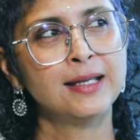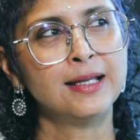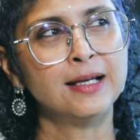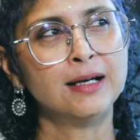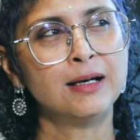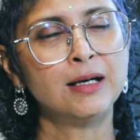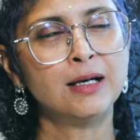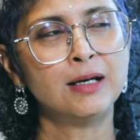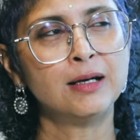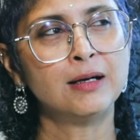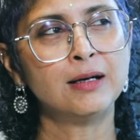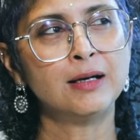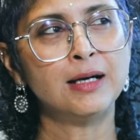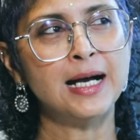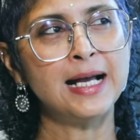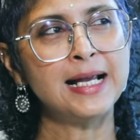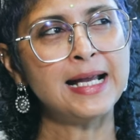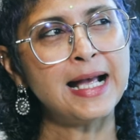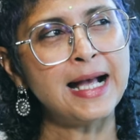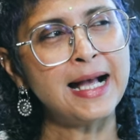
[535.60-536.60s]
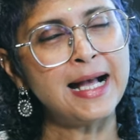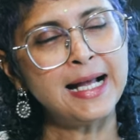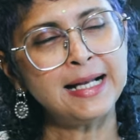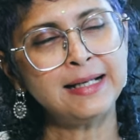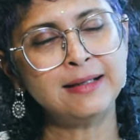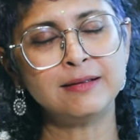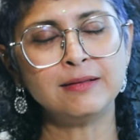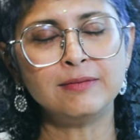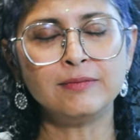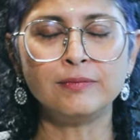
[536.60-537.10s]

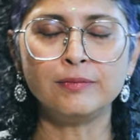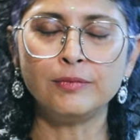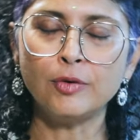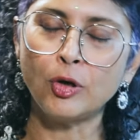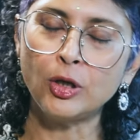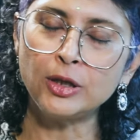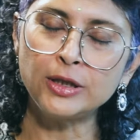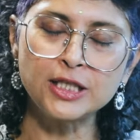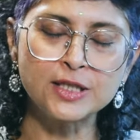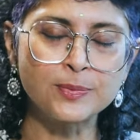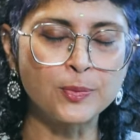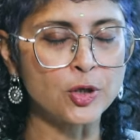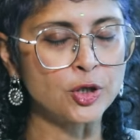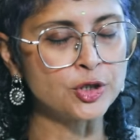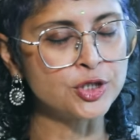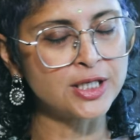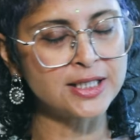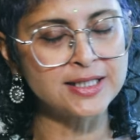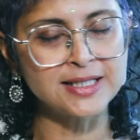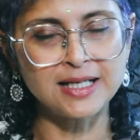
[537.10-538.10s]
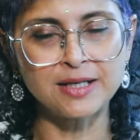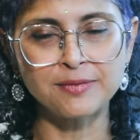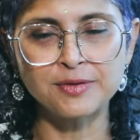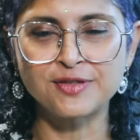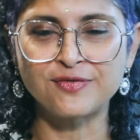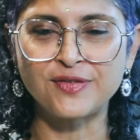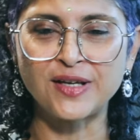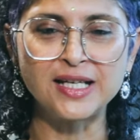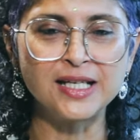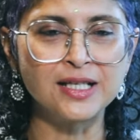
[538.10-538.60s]
had all these projects that I
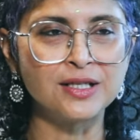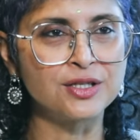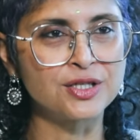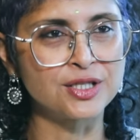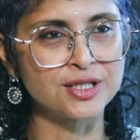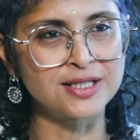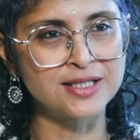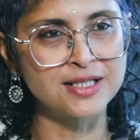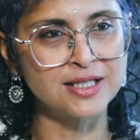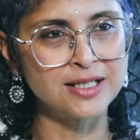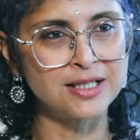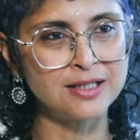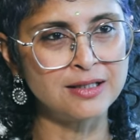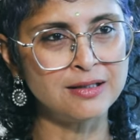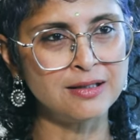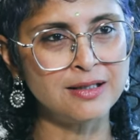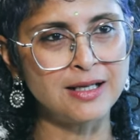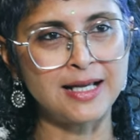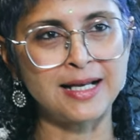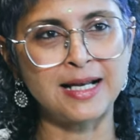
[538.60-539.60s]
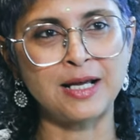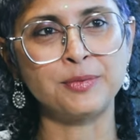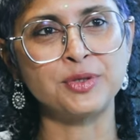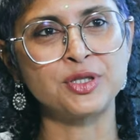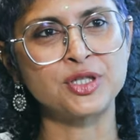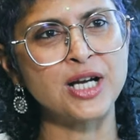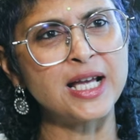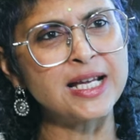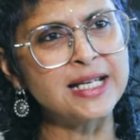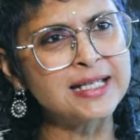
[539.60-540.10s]
was very interested in and I
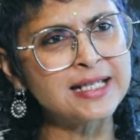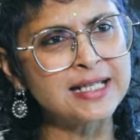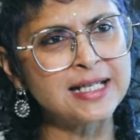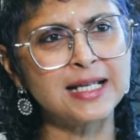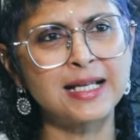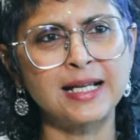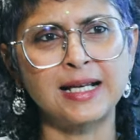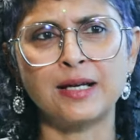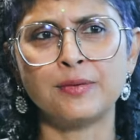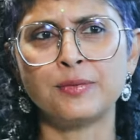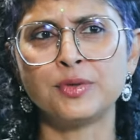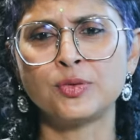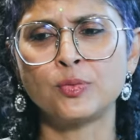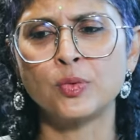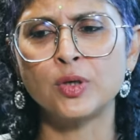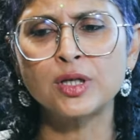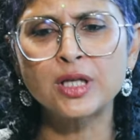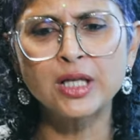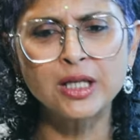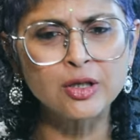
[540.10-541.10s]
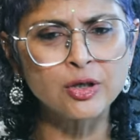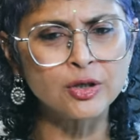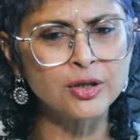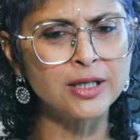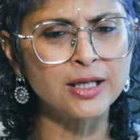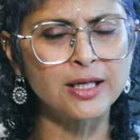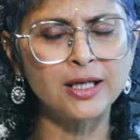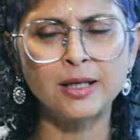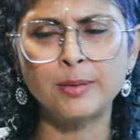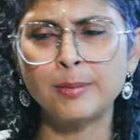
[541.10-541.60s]
was writing and I was working
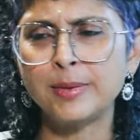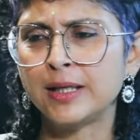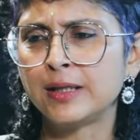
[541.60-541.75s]
on them,